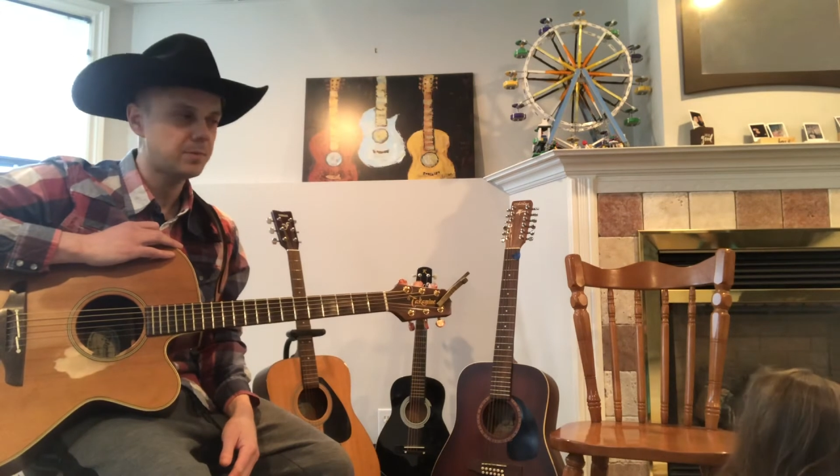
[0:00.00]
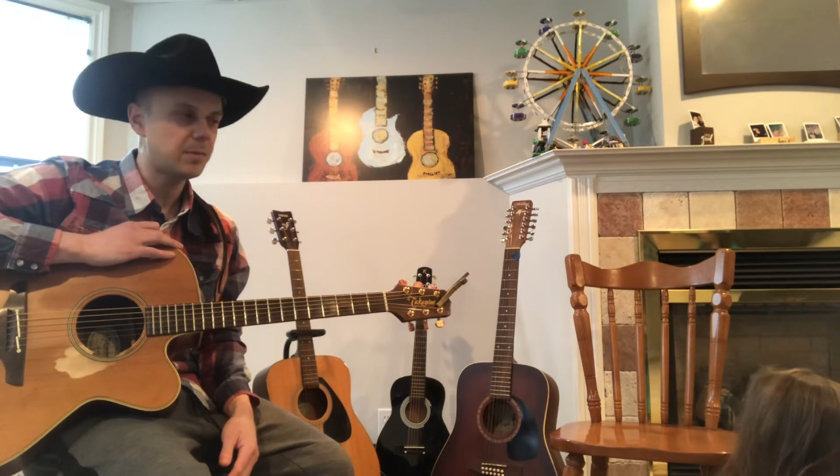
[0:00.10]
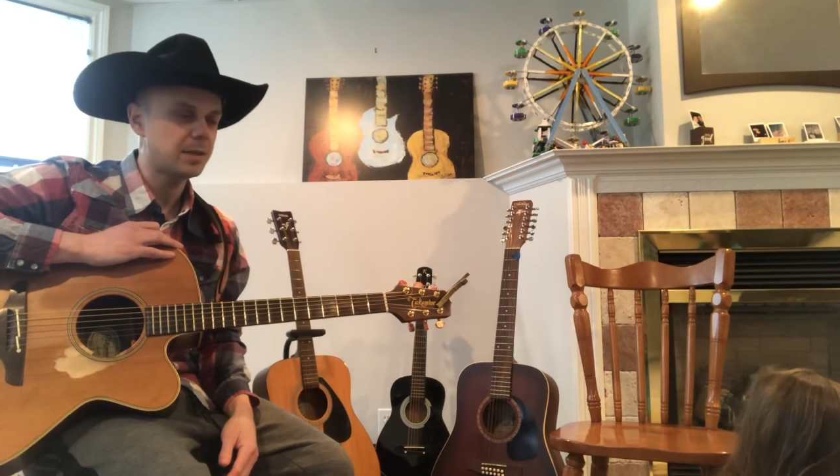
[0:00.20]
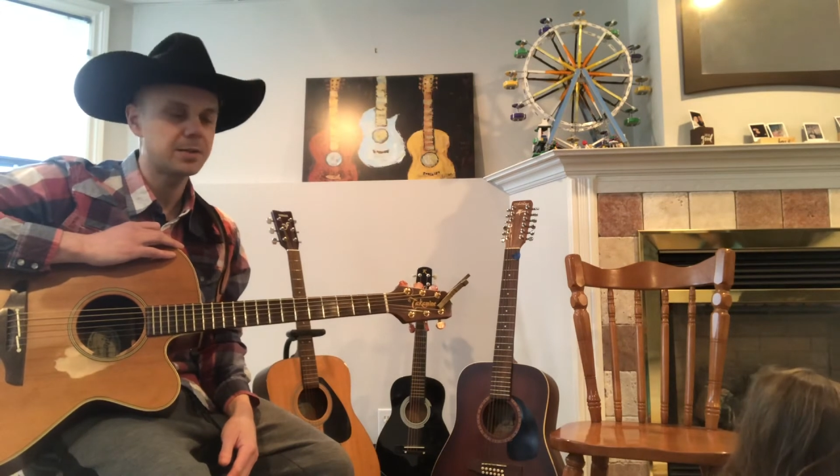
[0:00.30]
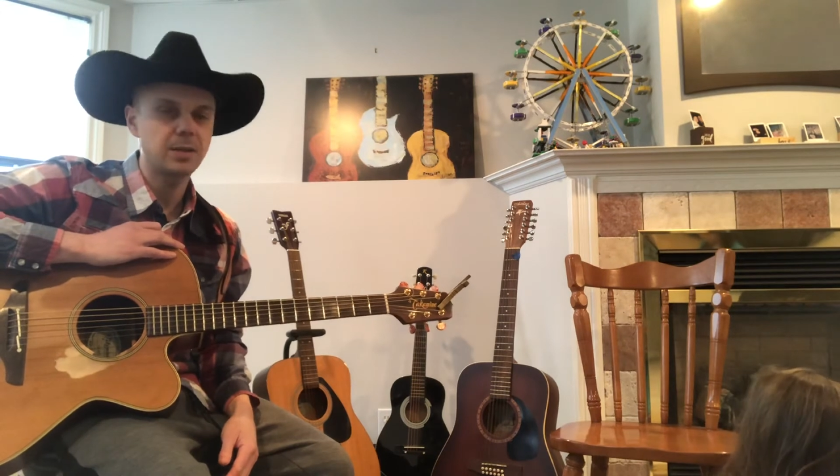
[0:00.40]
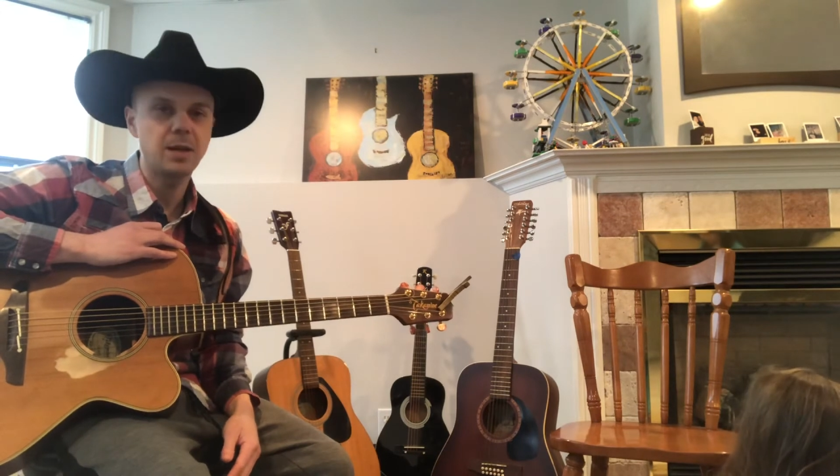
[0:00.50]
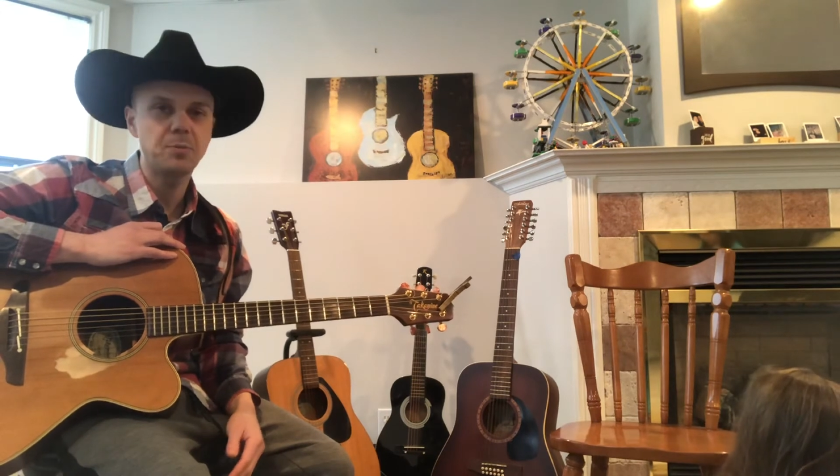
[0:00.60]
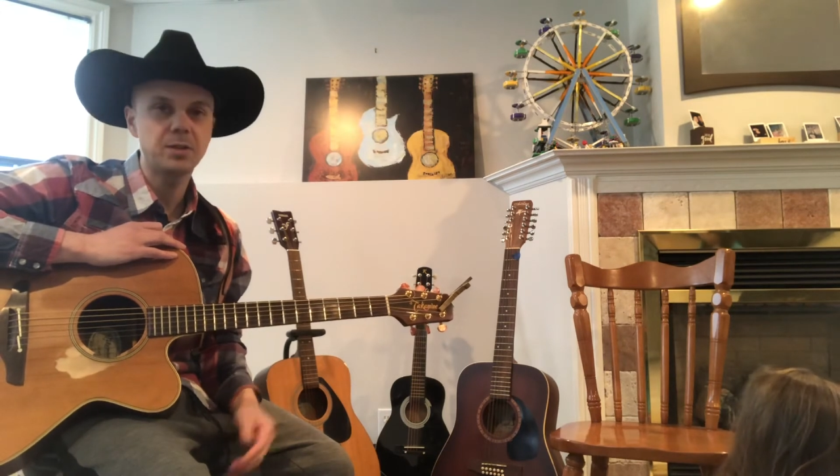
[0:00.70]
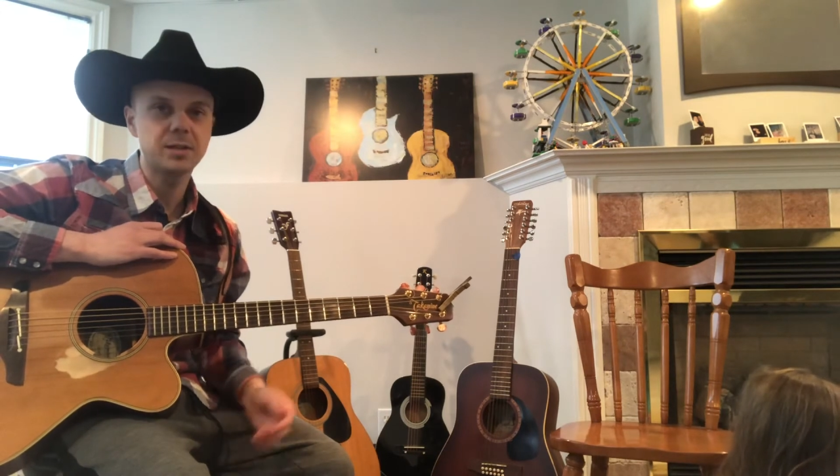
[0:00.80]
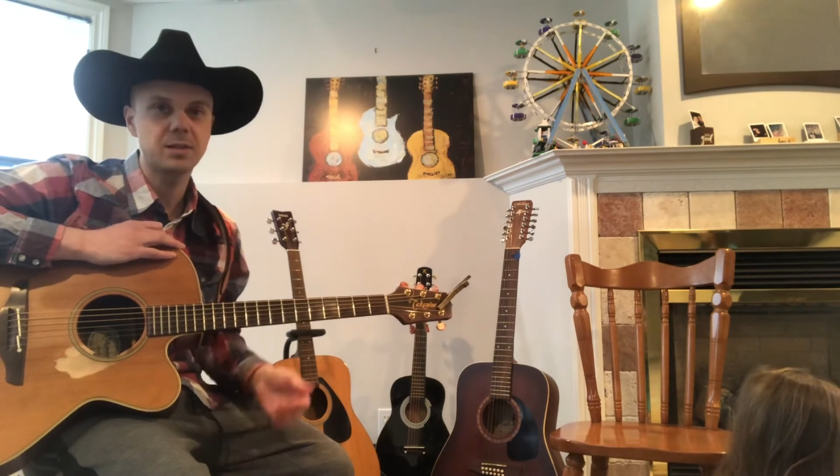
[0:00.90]
So that
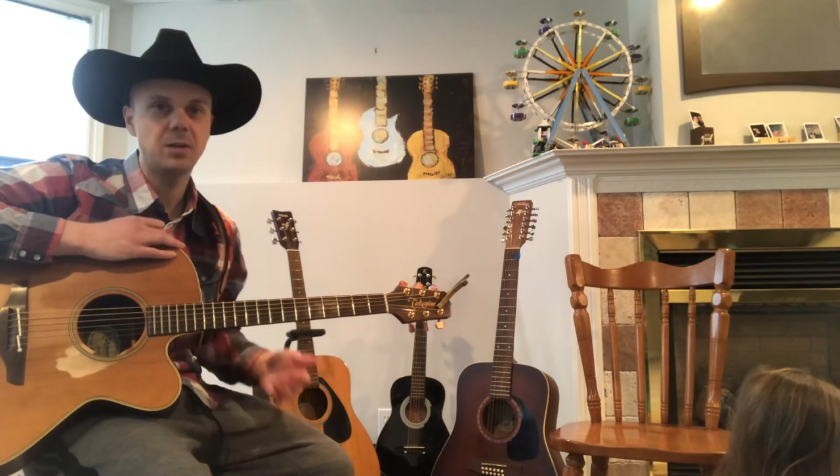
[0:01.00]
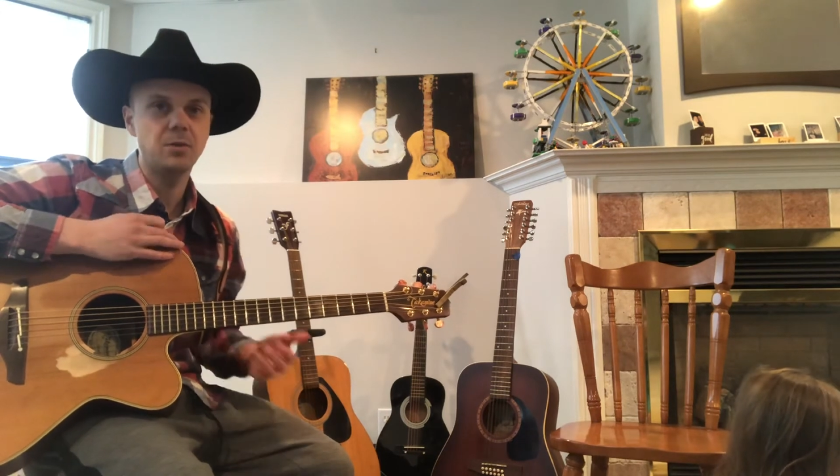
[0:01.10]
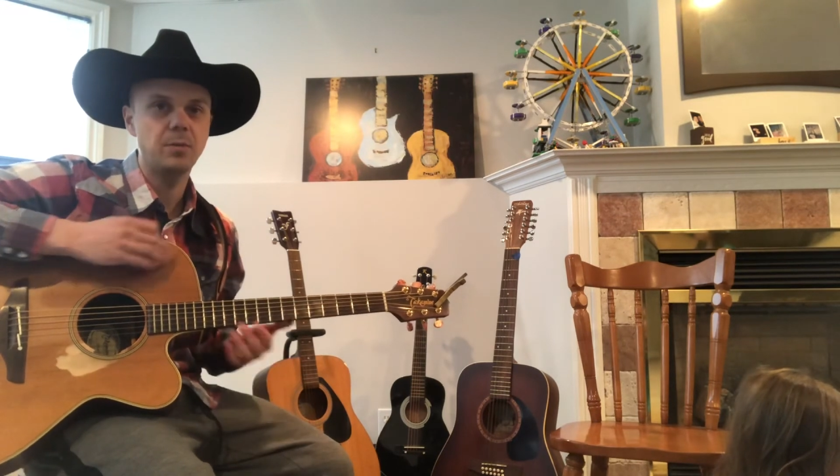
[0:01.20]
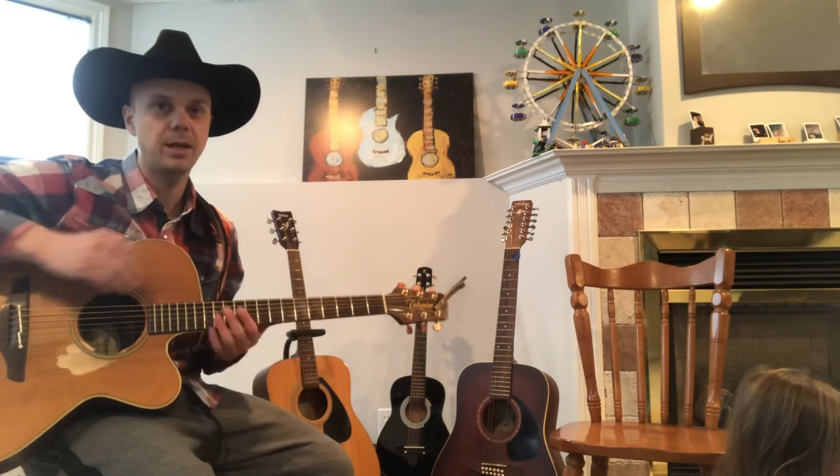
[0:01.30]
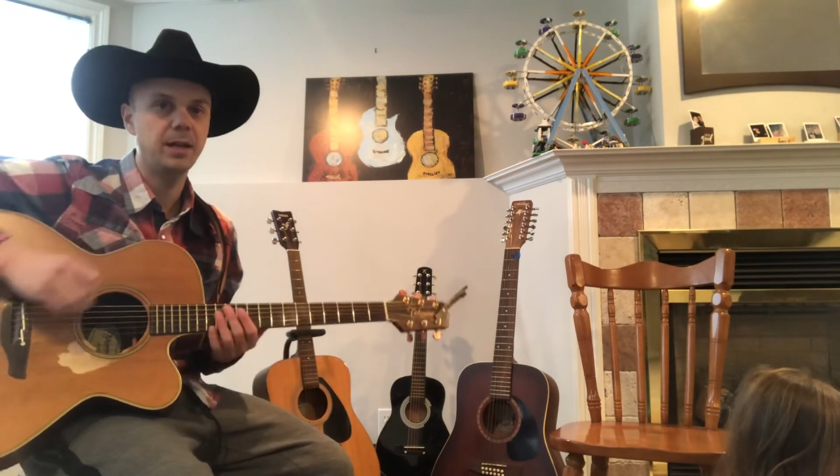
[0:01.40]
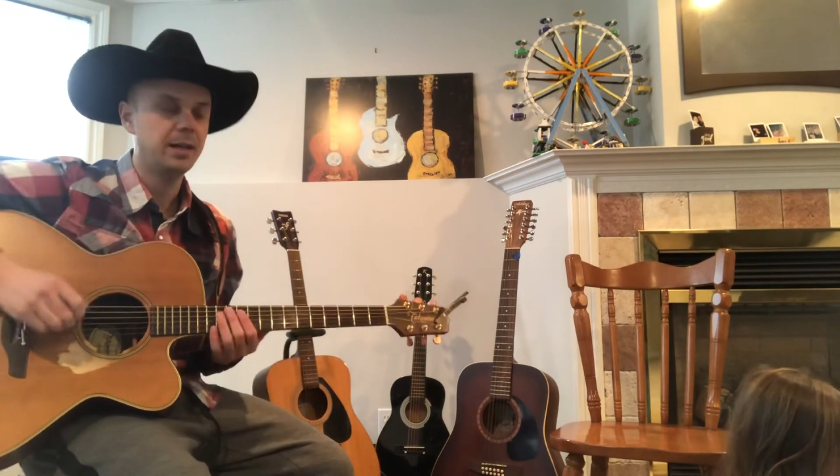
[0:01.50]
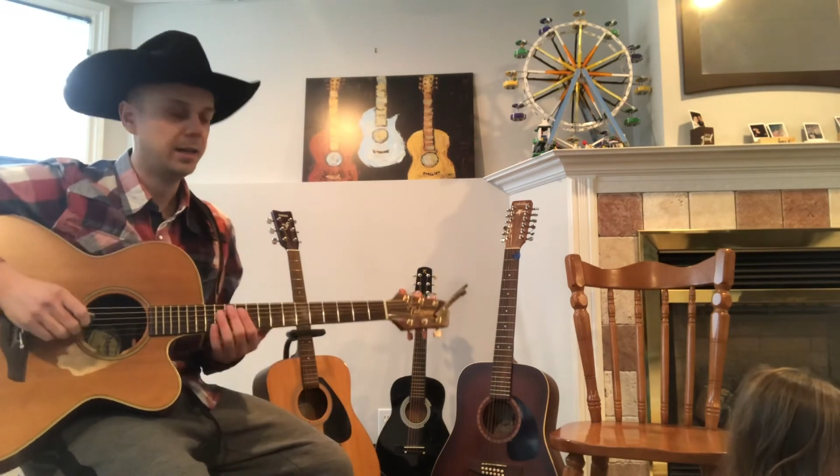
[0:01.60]
brings us all the way